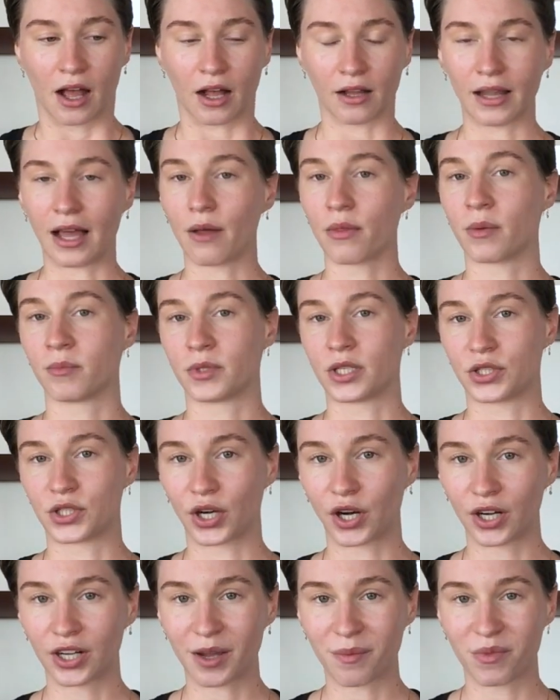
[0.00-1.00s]
allow them to
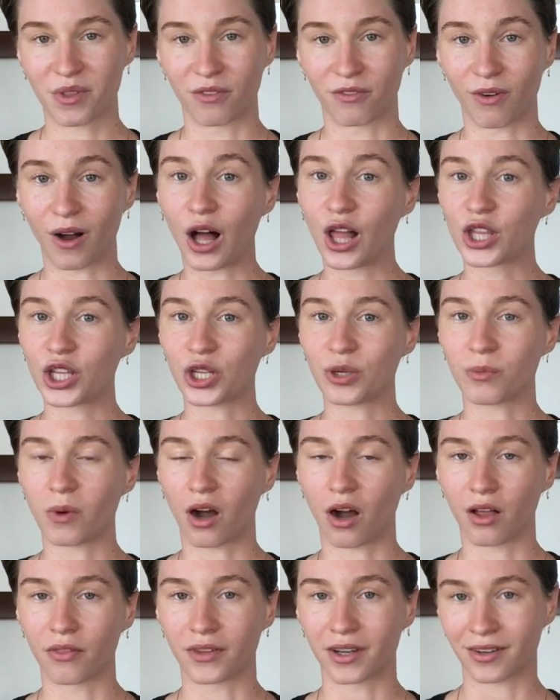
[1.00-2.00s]
turn up the volume
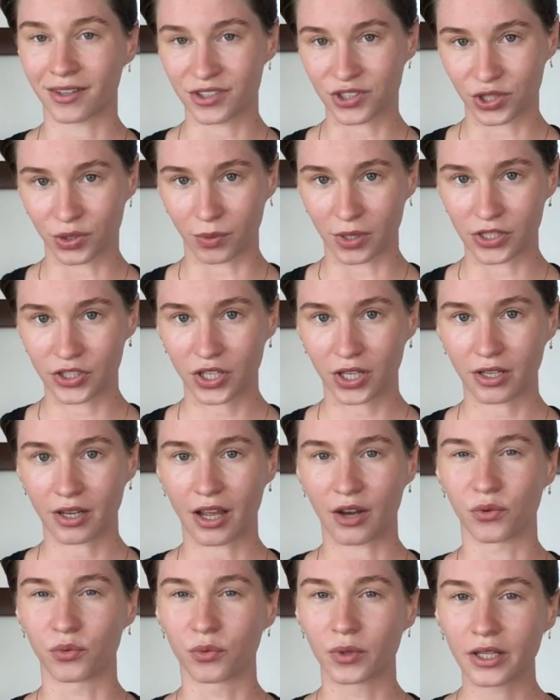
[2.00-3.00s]
on their intuition
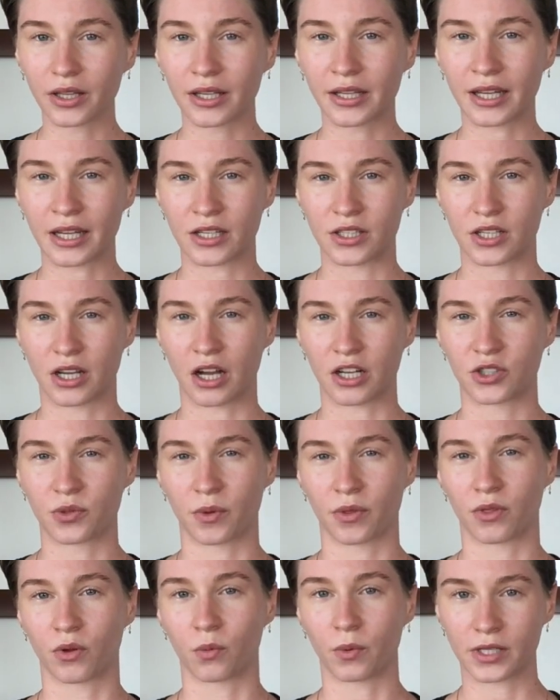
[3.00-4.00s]
and really get in touch
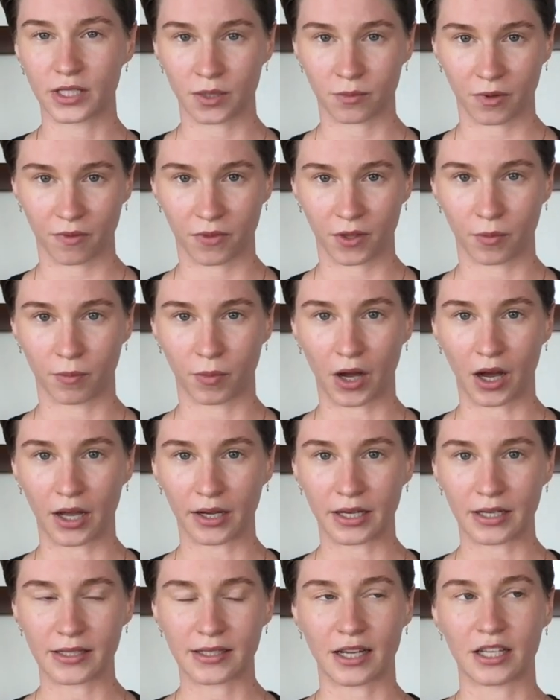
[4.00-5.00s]
with the wisdom of their
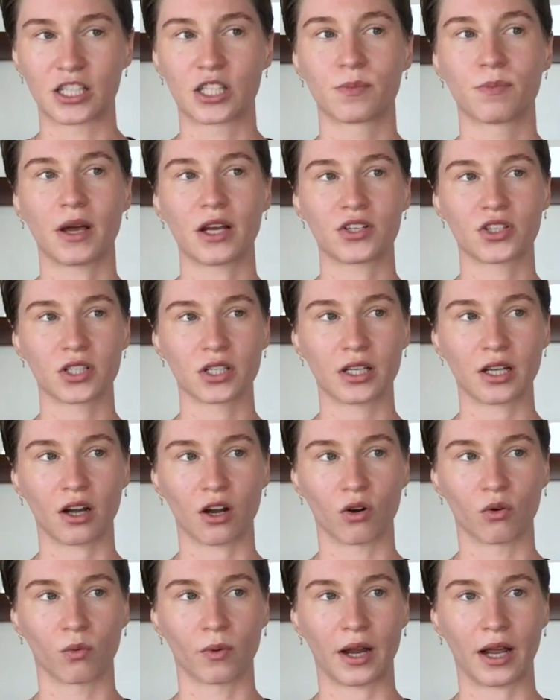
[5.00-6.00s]
bodies, especially
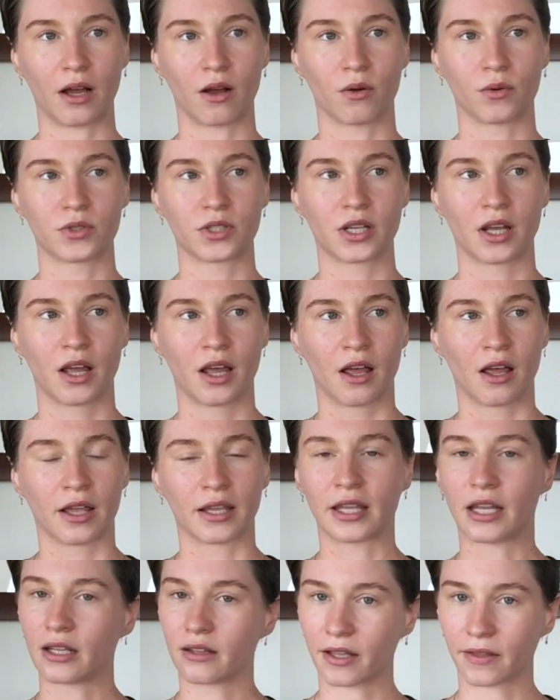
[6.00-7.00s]
around
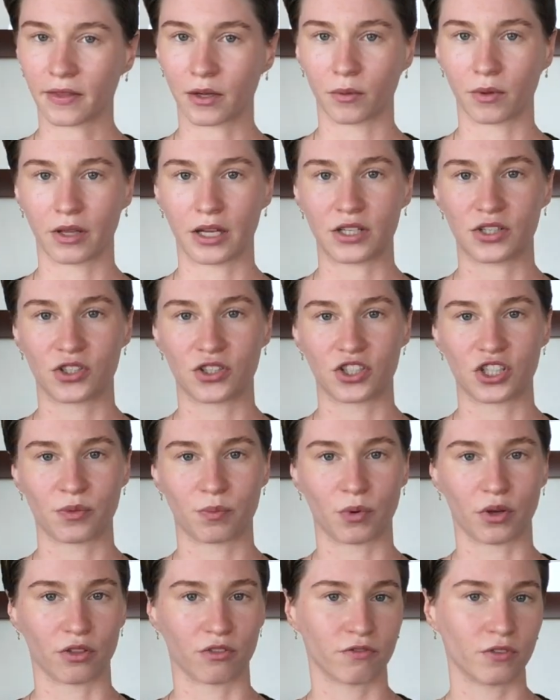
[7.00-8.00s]
healing their
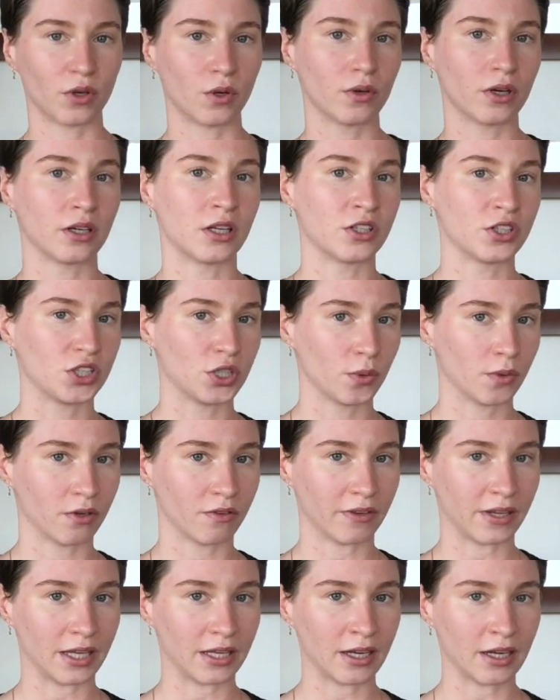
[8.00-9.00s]
relationship with food and
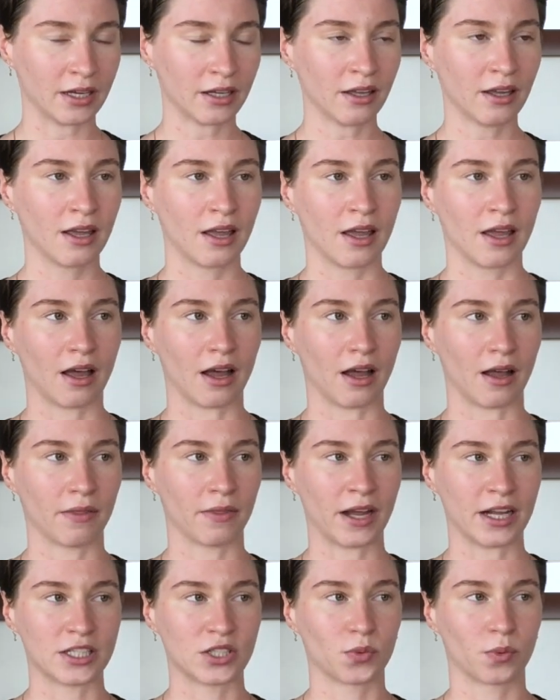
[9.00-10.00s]
intuitive eating. Uh,
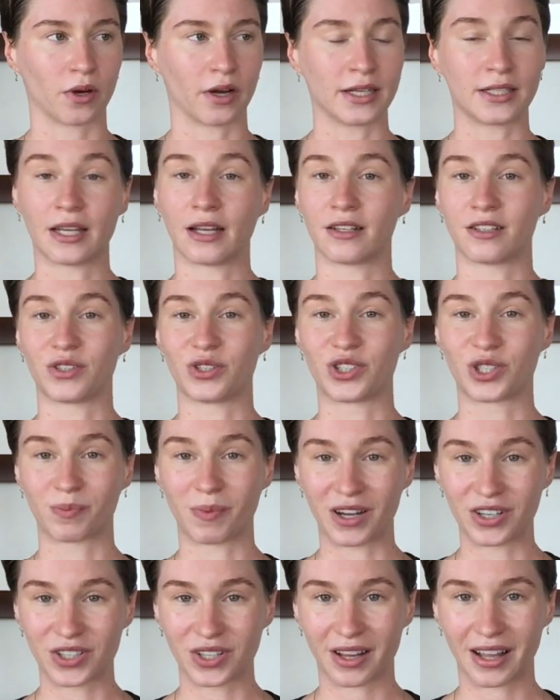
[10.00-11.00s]
that's where I tend to
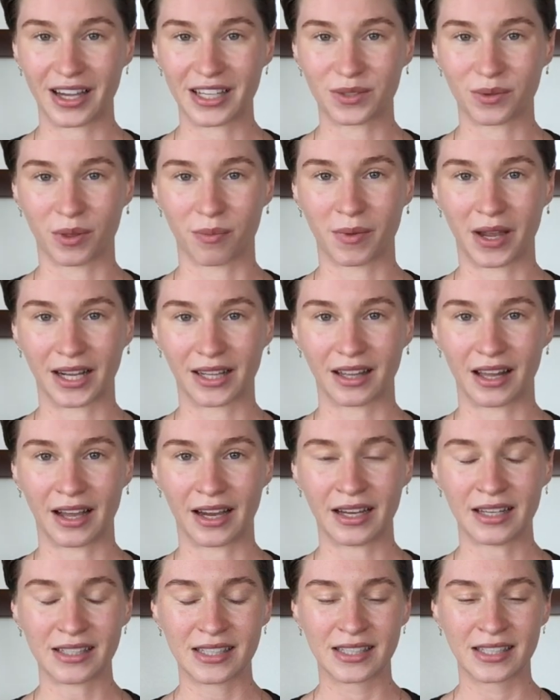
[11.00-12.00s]
specialize with my
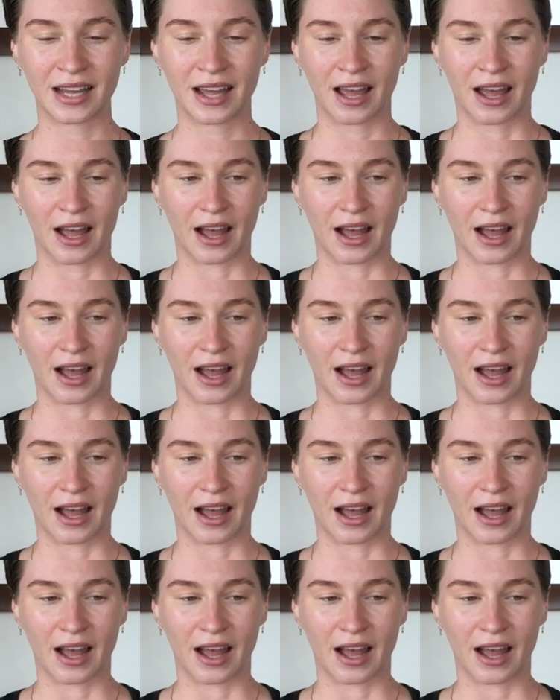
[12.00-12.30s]
clients.